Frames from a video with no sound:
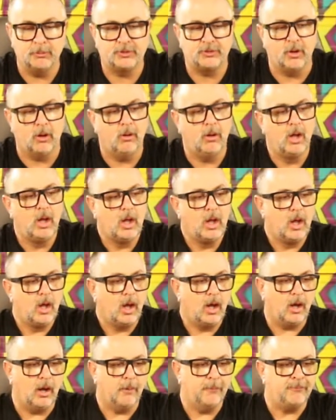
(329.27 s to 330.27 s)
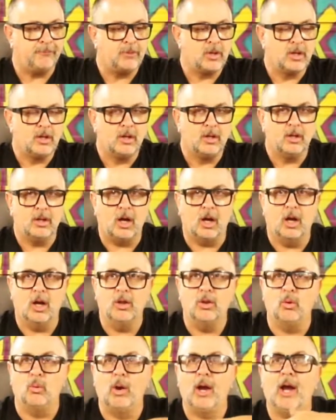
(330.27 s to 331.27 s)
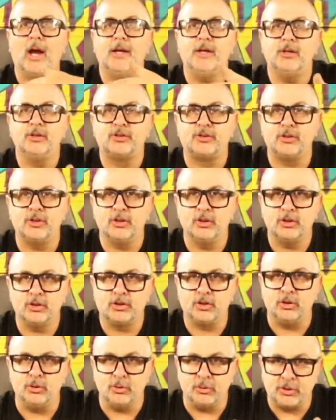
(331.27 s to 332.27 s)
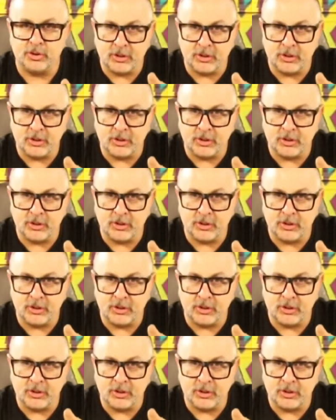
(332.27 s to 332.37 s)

So the way I used to